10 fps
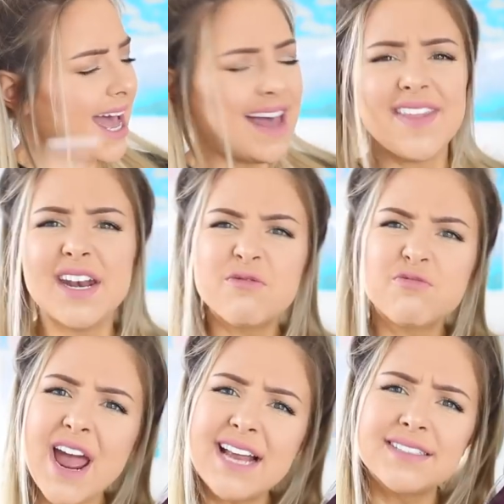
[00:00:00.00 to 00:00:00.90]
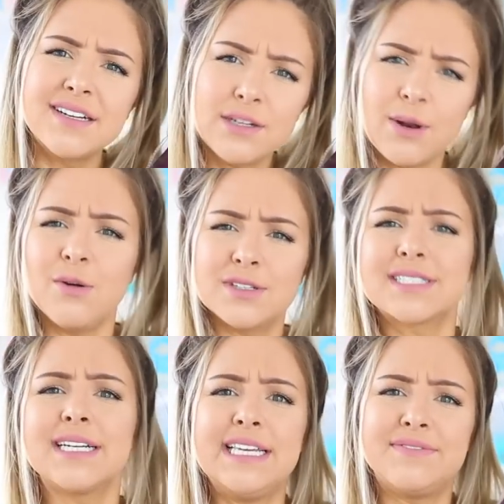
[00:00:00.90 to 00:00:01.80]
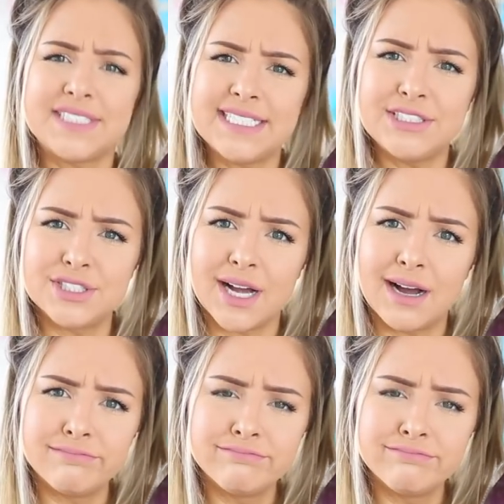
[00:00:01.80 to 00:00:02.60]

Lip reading: and then a red long-sleeved t-shirt.